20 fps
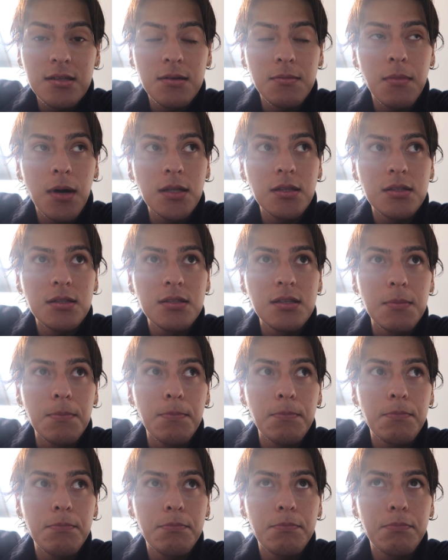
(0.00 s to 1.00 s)
to Monte
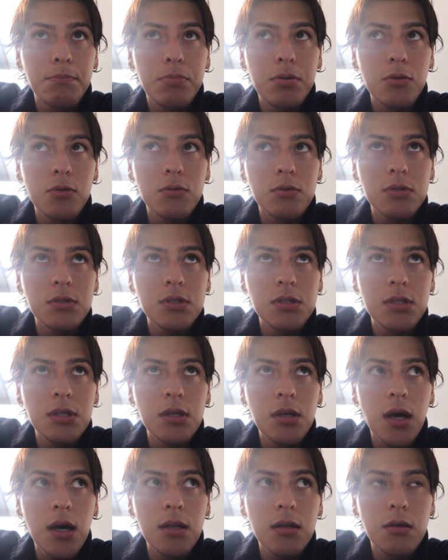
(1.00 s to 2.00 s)

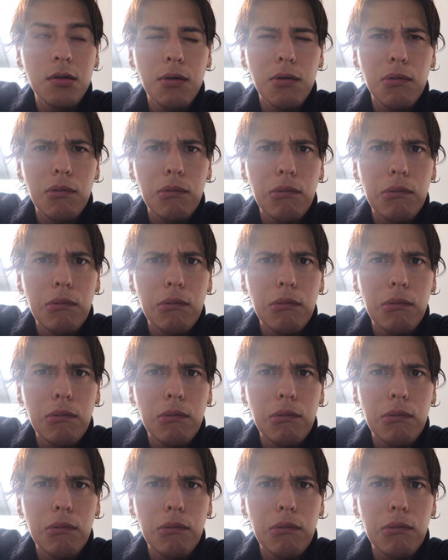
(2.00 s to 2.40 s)
Luciano,